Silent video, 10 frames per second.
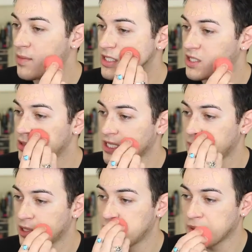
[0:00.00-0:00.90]
I'm just gonna use
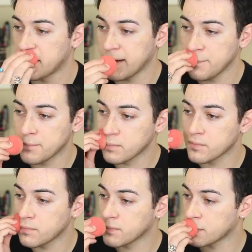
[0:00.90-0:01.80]
a beauty blender
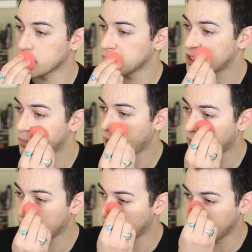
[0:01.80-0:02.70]
to
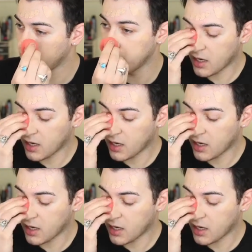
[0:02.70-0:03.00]
pat it in.